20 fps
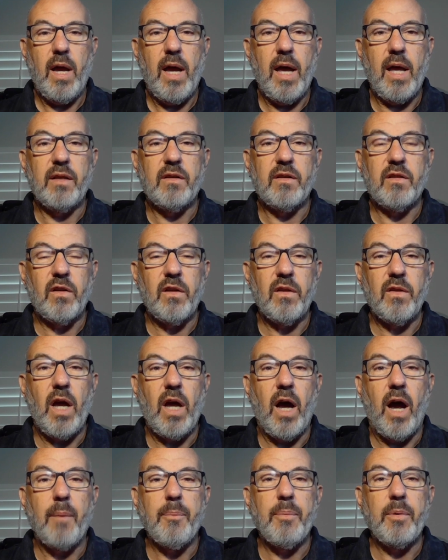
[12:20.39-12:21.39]
And it's
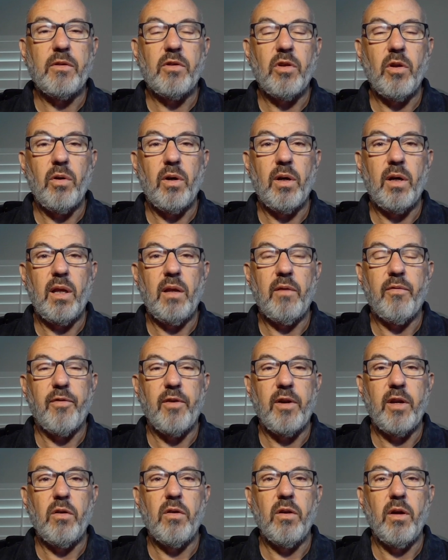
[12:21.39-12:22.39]
the opportunity
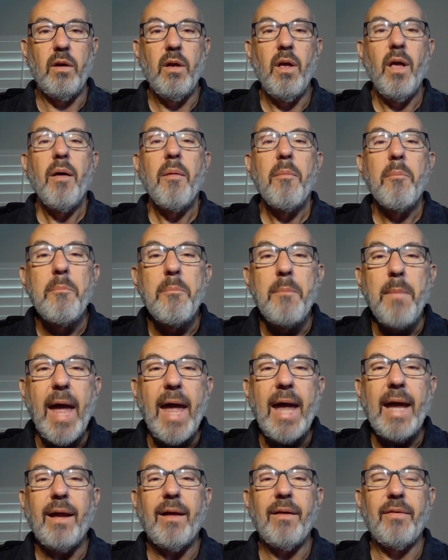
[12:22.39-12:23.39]
for you to
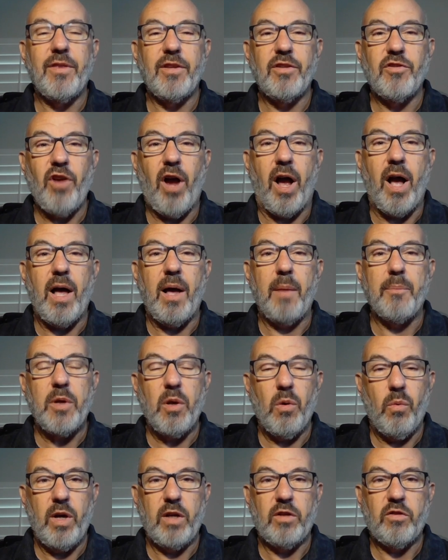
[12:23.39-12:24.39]
make the job
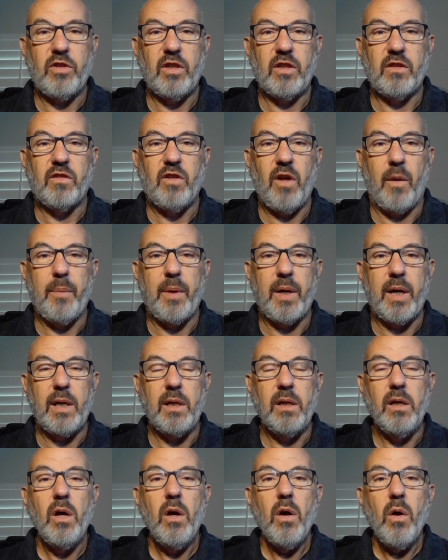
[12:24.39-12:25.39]
you wish that
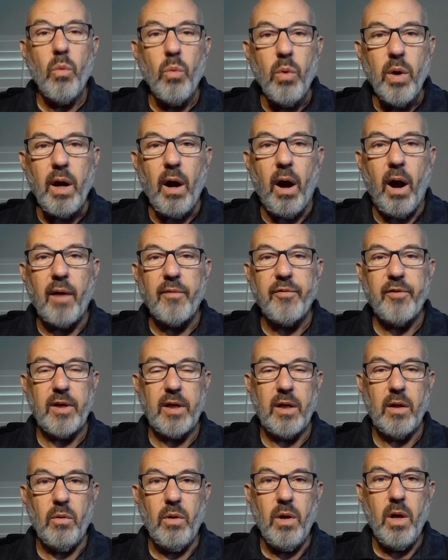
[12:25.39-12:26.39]
somebody would offer
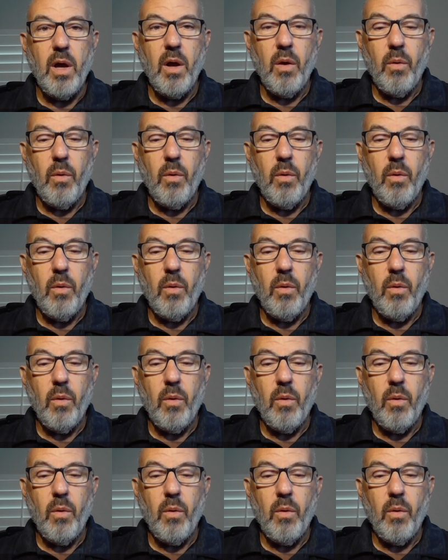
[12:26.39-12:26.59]
you.